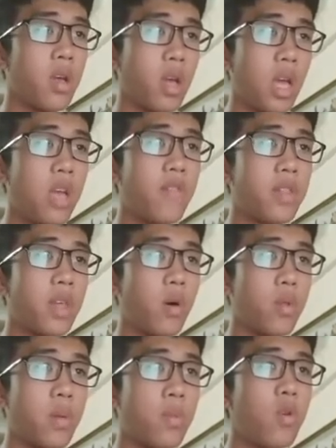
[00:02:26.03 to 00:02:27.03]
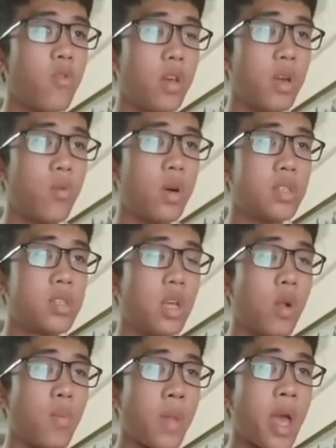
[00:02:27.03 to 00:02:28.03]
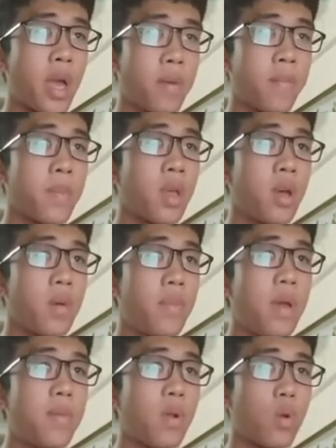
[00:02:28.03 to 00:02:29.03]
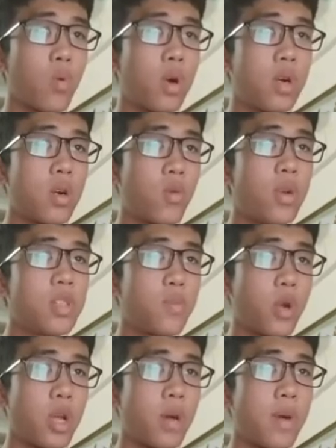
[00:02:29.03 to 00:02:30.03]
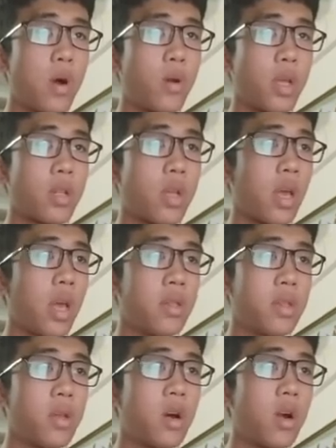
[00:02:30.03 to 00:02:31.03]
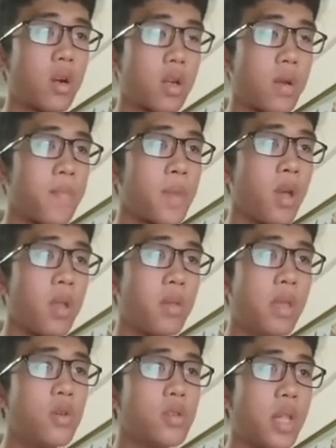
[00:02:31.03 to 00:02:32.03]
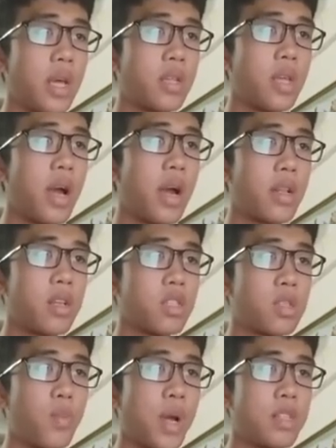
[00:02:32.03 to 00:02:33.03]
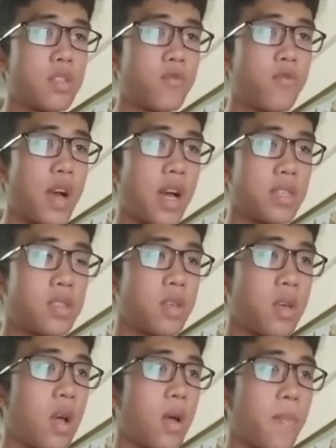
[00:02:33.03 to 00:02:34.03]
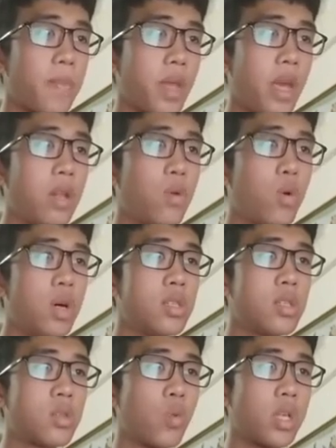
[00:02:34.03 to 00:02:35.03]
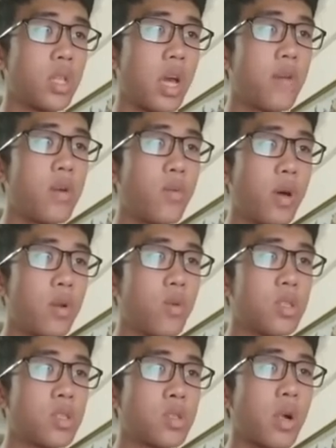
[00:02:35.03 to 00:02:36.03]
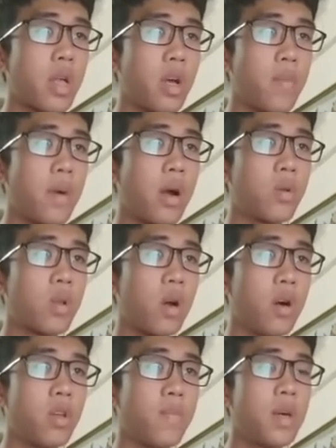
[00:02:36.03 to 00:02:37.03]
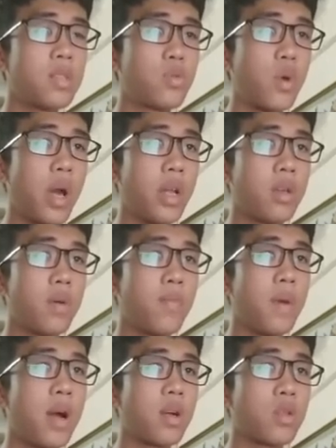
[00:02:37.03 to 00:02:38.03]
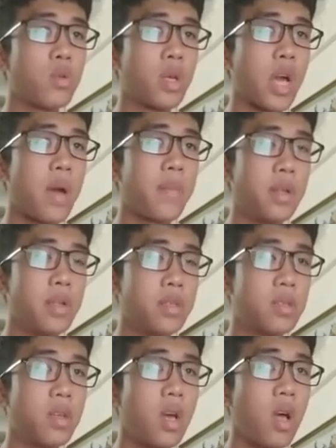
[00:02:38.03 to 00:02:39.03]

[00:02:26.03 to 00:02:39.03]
Even though the movie was still playing, people were whispering about it in the dark. News like that spreads fast. It was what everyone was talking about on the bus ride back to the cabins.